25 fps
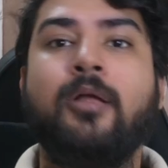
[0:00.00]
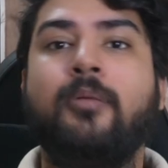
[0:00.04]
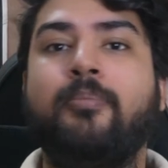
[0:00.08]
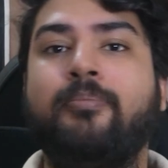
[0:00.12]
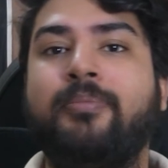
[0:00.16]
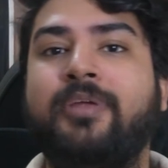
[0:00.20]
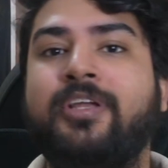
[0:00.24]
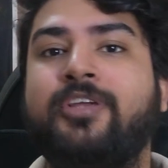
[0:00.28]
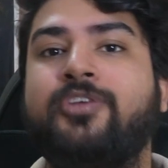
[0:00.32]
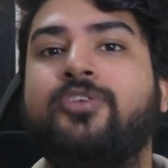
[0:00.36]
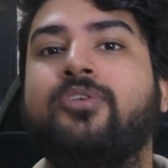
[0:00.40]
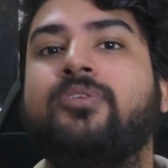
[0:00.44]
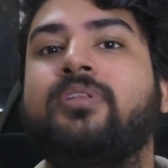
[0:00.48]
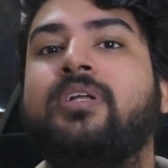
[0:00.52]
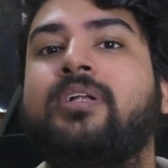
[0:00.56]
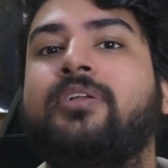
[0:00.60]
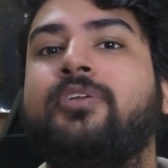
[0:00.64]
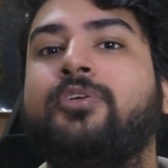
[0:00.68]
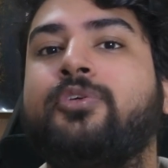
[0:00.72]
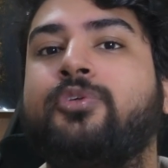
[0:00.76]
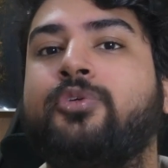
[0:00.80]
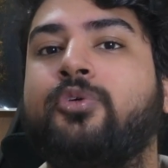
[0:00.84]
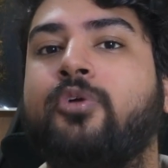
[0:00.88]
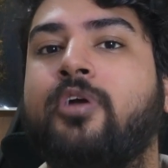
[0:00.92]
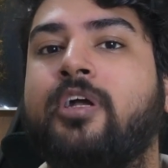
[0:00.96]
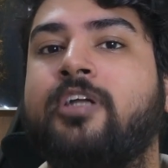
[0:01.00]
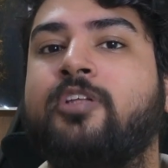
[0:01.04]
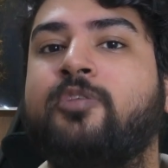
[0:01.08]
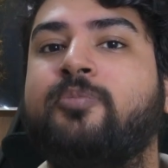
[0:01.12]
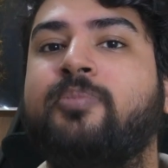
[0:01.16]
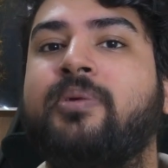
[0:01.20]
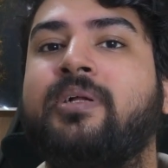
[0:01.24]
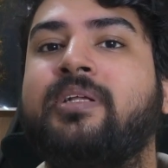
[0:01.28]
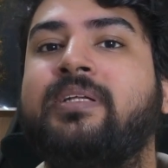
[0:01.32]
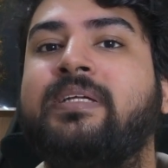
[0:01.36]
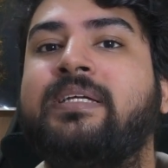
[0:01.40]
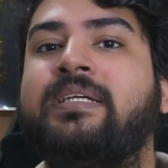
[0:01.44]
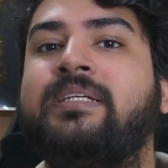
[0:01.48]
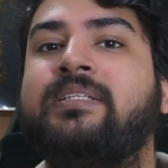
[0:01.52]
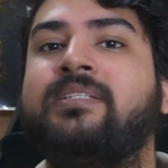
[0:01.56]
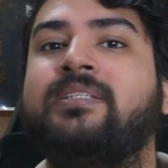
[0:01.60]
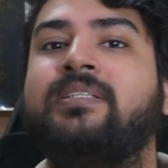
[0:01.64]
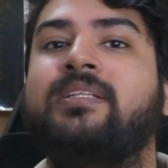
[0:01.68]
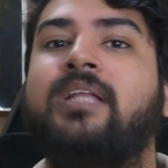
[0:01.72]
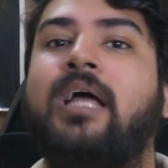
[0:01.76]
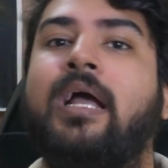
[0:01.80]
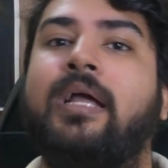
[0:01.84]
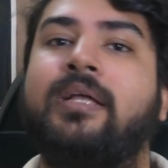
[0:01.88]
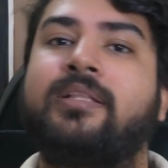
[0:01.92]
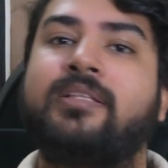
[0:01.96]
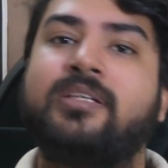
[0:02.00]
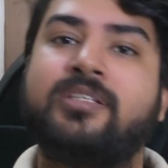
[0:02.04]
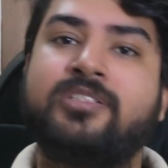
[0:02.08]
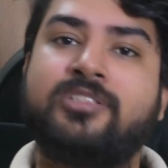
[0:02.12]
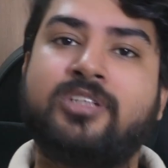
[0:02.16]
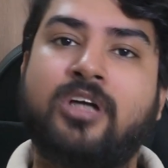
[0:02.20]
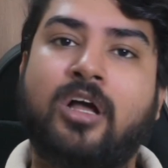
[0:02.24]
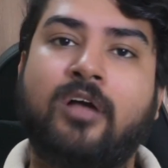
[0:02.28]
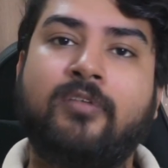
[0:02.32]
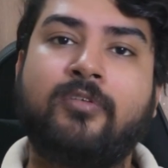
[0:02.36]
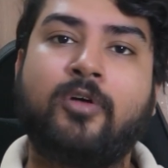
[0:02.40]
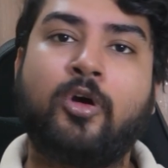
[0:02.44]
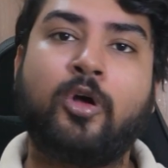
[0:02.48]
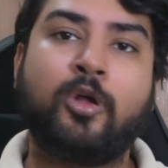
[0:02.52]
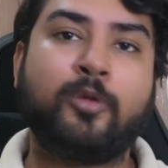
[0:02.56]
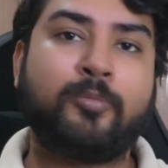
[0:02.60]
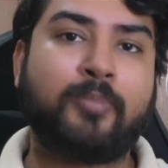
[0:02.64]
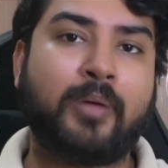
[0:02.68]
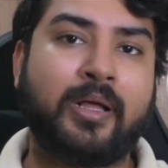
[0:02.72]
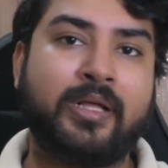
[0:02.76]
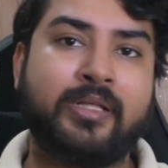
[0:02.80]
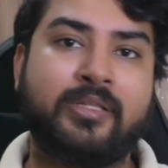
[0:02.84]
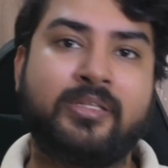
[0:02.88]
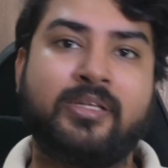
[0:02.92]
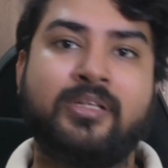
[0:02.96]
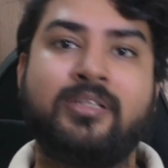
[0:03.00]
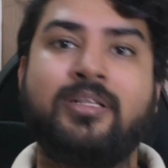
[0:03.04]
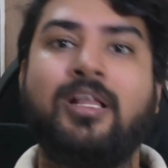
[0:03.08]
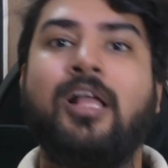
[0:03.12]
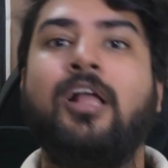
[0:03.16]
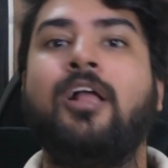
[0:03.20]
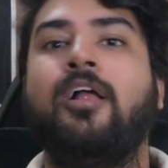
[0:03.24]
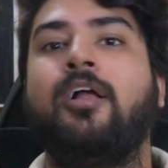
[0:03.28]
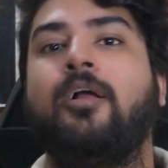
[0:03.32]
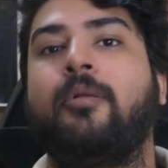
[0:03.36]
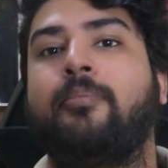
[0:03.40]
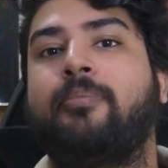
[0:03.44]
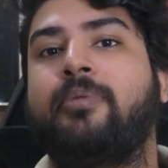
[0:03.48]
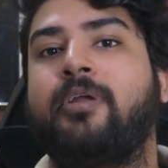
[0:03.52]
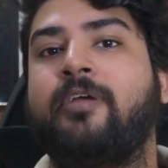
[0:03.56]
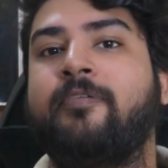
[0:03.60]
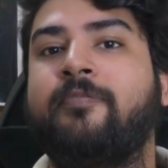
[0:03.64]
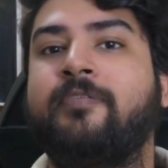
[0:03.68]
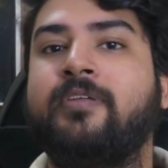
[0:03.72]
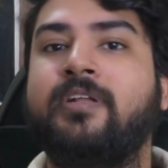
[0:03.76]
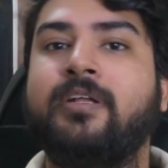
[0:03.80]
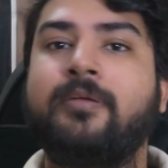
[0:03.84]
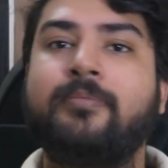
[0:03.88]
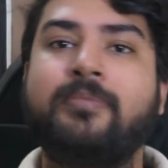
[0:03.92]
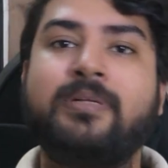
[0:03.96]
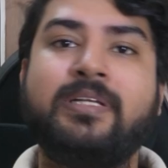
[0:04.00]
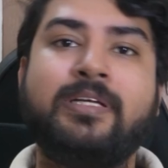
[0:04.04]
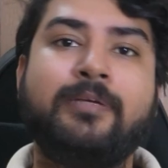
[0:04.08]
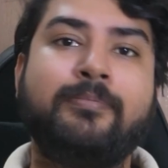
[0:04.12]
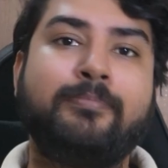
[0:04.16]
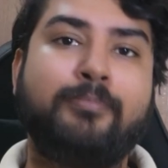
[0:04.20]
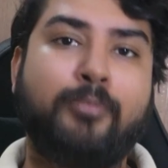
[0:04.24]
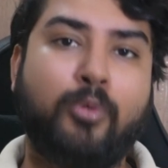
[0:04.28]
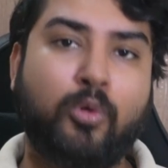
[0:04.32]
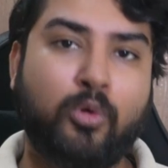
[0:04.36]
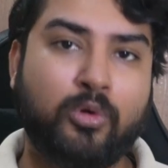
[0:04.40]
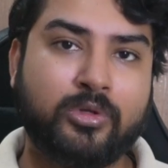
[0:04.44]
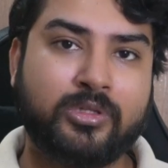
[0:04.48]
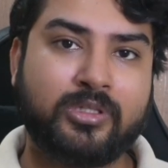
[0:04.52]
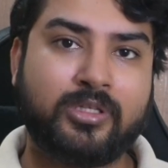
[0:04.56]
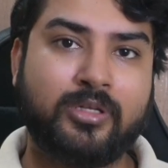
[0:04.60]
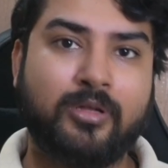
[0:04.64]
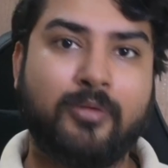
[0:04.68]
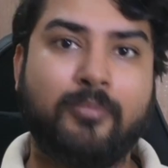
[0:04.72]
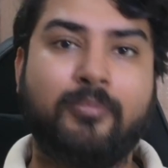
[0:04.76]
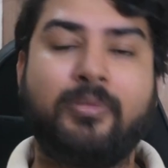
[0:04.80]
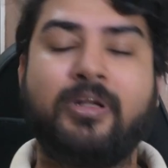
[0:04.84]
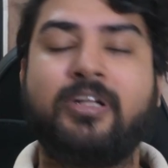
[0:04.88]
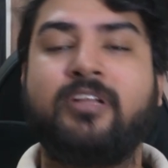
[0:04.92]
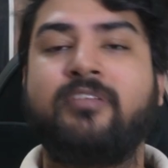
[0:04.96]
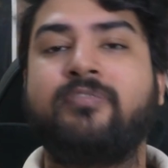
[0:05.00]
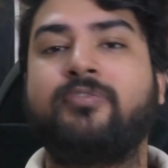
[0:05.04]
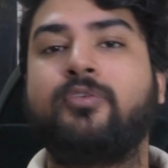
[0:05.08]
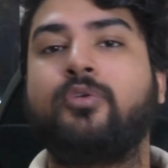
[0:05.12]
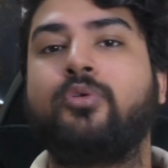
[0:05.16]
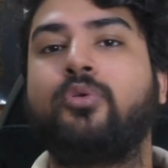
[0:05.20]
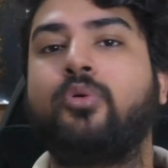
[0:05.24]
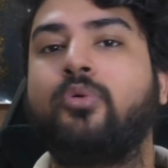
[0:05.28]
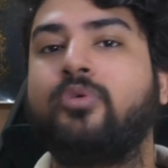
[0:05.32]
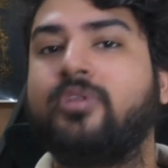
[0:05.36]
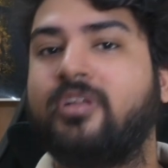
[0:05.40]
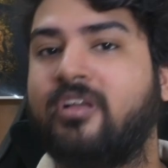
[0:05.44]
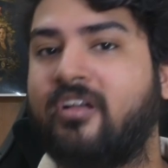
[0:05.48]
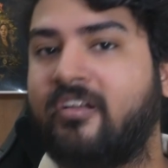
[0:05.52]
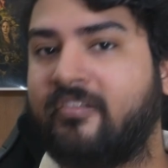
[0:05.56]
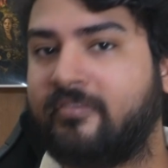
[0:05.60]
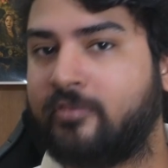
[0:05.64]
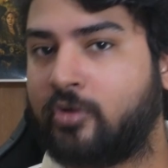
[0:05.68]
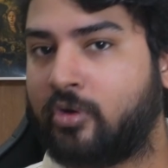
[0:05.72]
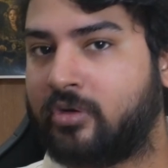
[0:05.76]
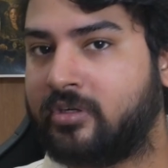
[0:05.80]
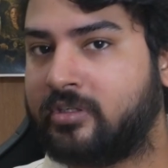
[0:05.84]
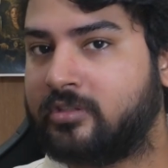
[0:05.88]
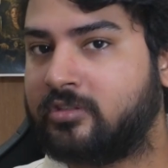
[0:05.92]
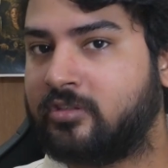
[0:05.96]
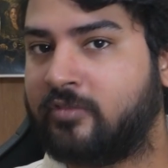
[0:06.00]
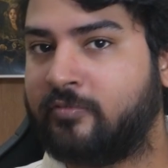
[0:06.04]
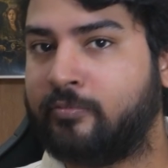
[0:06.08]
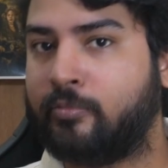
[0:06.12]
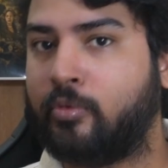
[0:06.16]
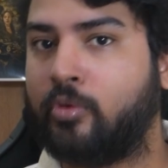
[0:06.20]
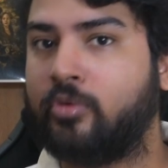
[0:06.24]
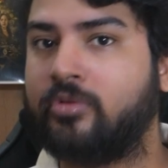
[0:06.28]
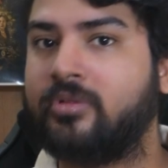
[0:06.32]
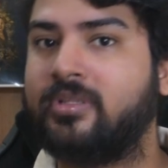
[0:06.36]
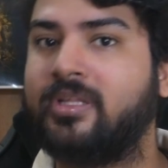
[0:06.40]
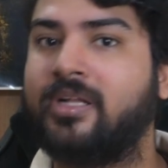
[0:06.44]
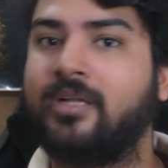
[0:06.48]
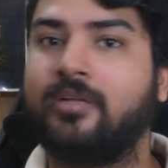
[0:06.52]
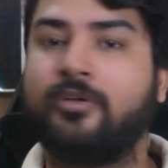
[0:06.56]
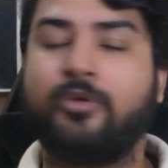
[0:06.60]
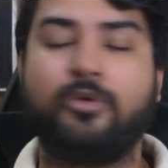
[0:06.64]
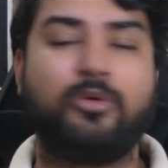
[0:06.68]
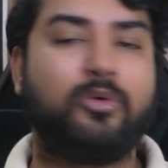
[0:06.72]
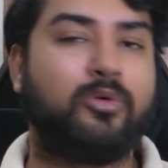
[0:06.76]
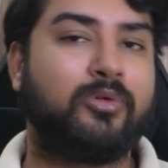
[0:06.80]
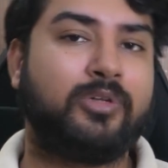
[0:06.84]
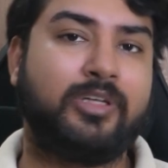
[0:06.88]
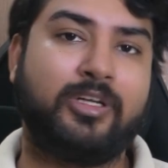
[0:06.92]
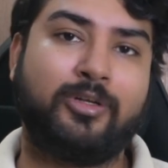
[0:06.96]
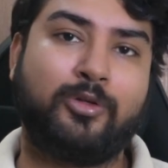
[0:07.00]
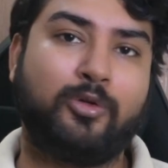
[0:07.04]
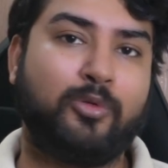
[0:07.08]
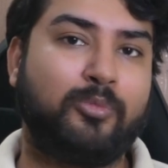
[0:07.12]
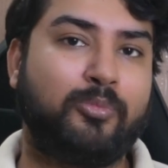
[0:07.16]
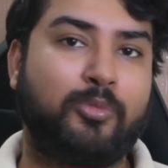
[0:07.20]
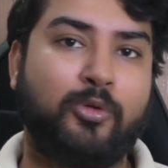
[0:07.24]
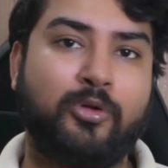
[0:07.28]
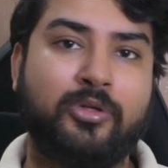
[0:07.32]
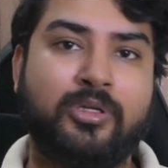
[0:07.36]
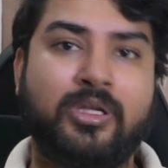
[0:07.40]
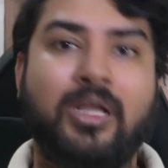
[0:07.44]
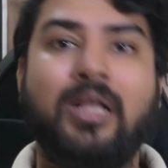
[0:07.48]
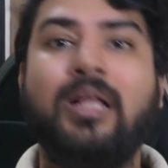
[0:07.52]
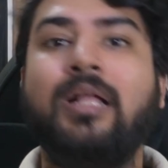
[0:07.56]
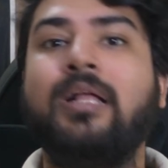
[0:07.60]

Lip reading: Make sure that you show expertise in either Java or Python, preferably both. But if you don't have knowledge of both, then you don't need to put.